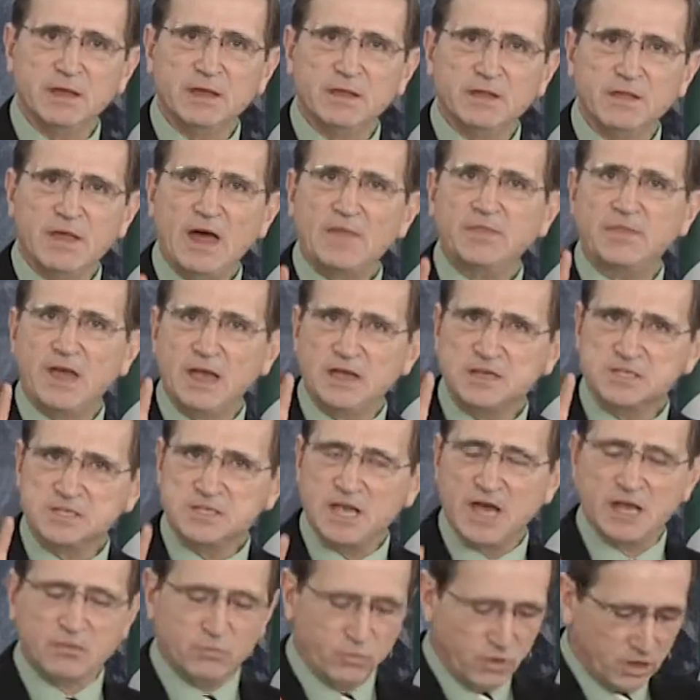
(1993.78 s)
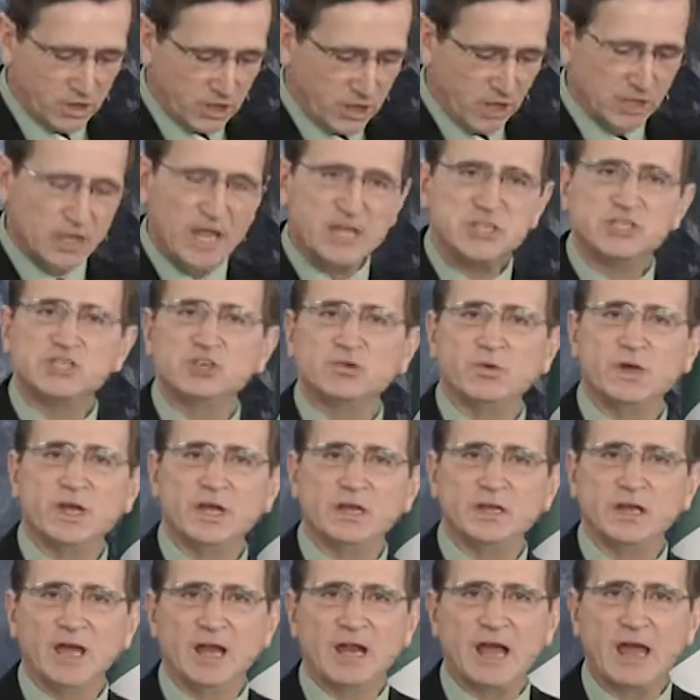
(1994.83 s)
that they said, we're going to let you in.
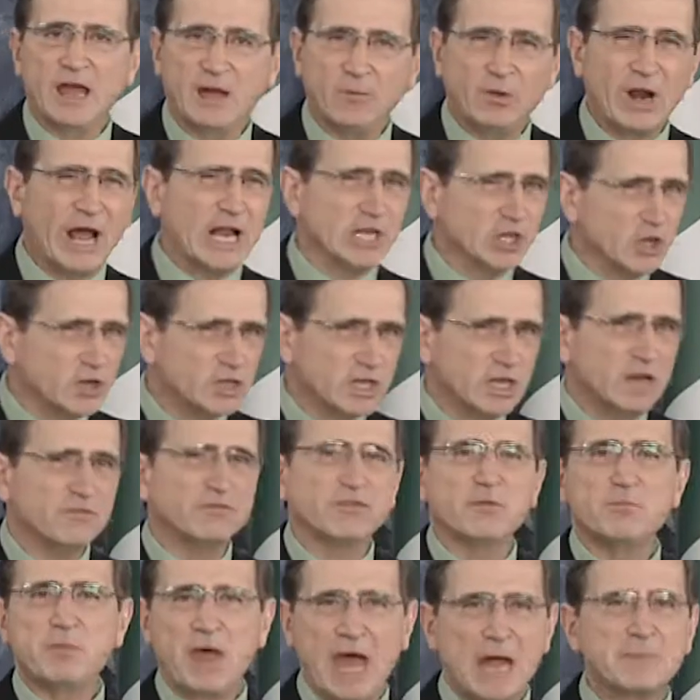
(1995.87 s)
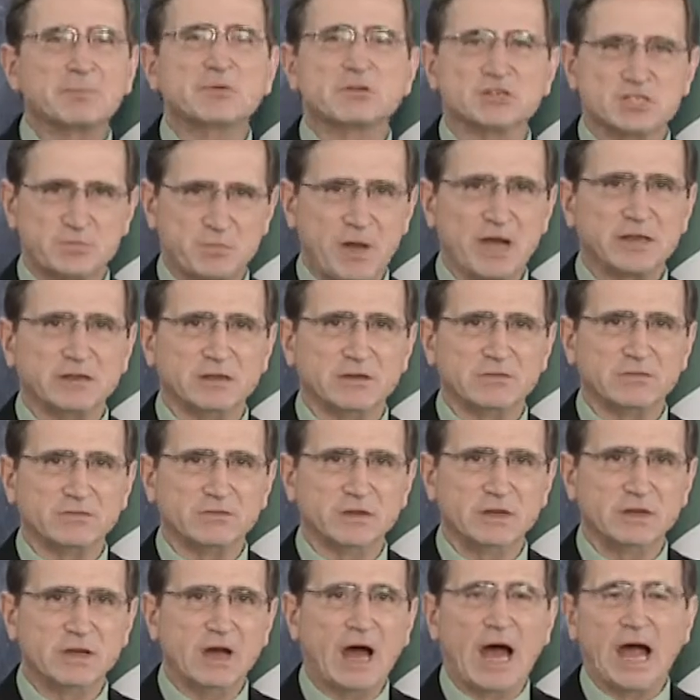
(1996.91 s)
And when I looked at it from that perspective,
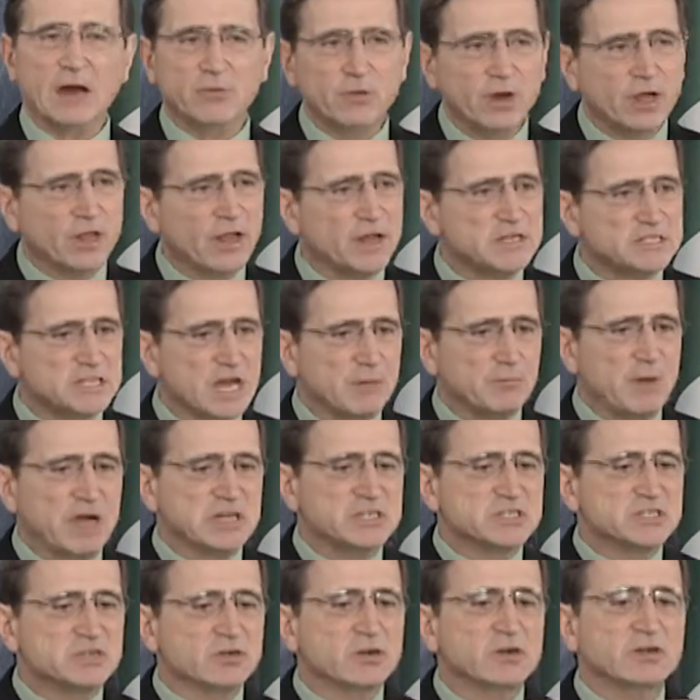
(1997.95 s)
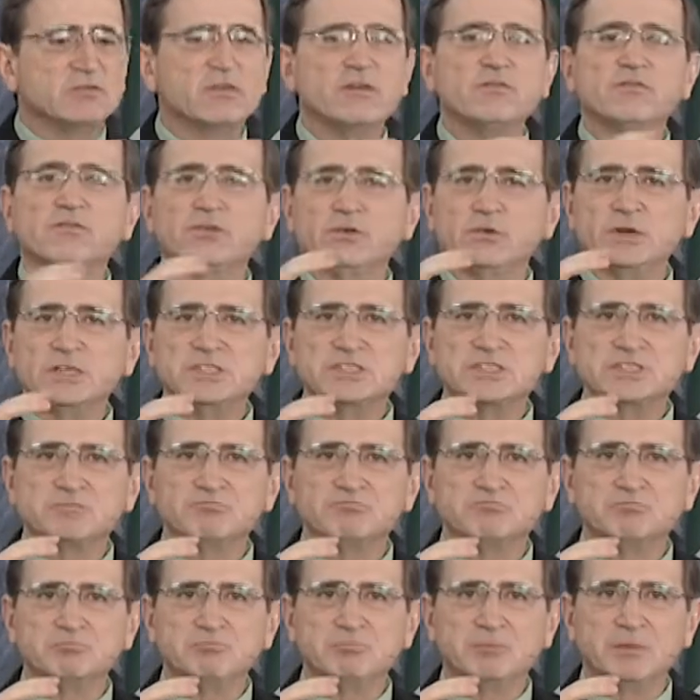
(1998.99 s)
I realized that my circle of influence
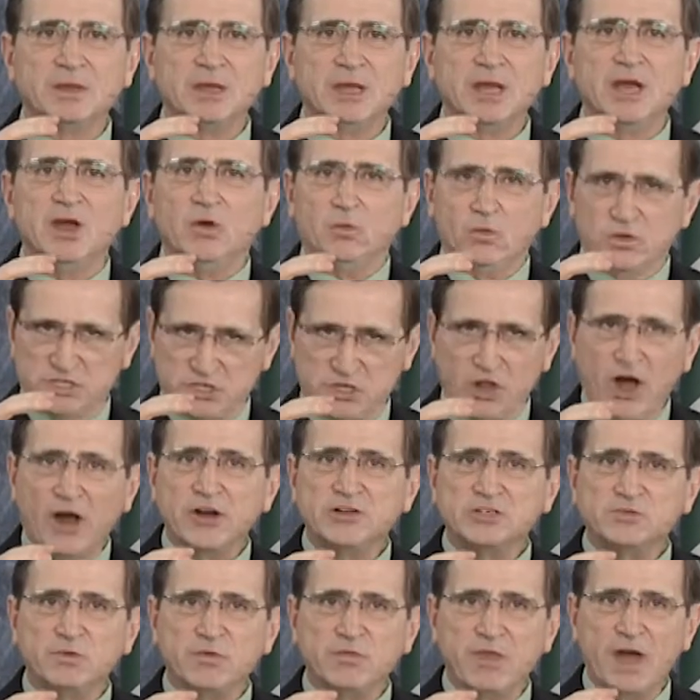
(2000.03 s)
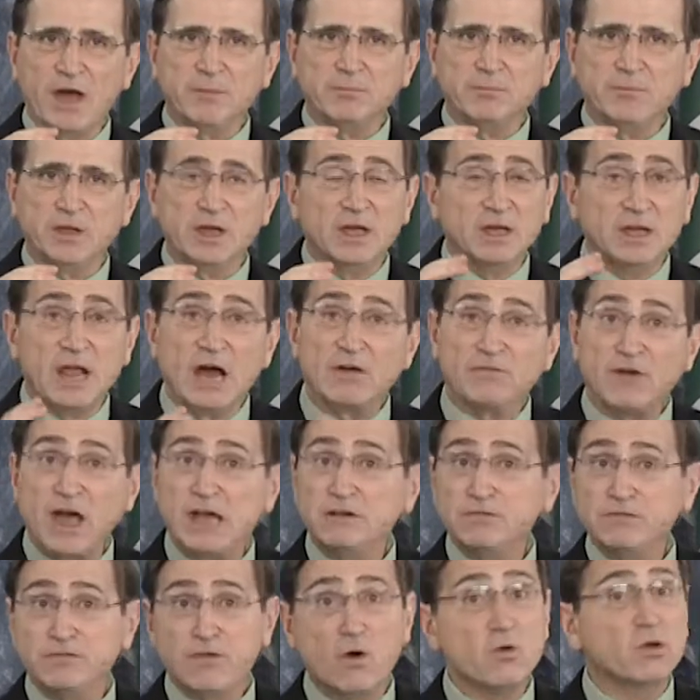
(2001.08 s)
was large with them. Now, if I
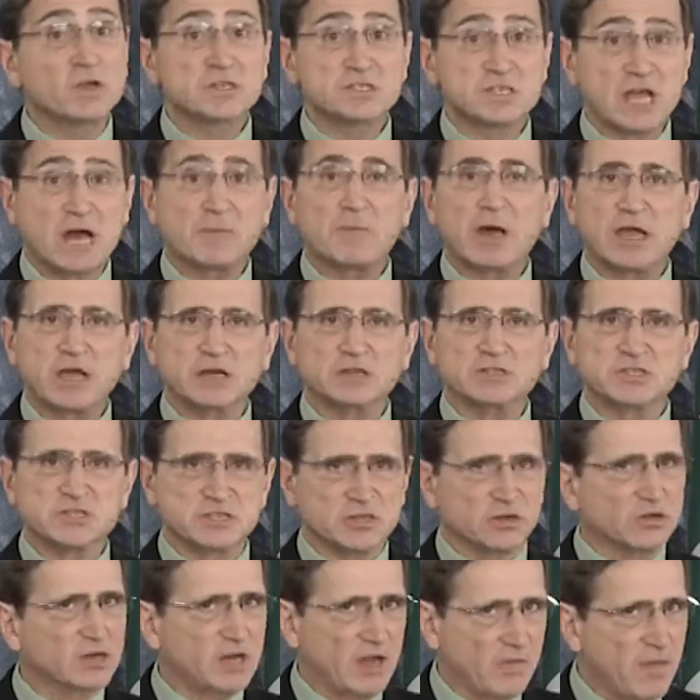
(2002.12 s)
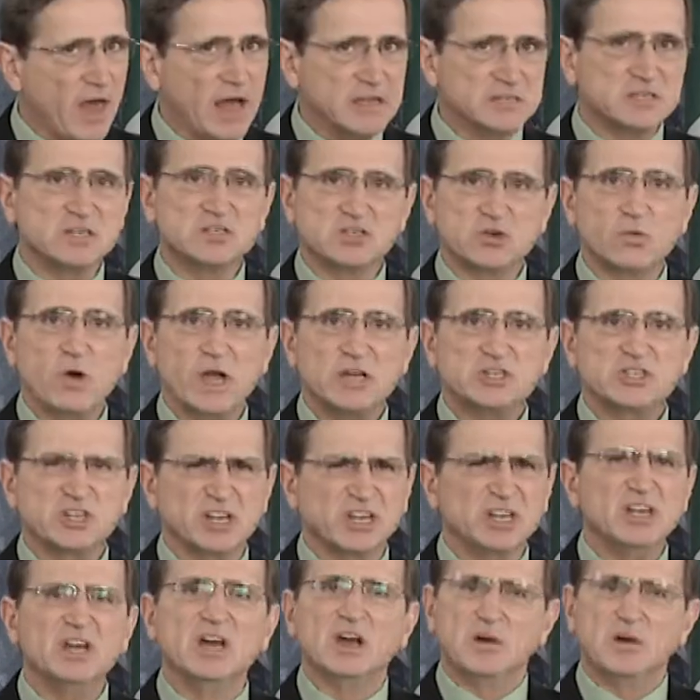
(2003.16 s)
had focused on my concern in that situation,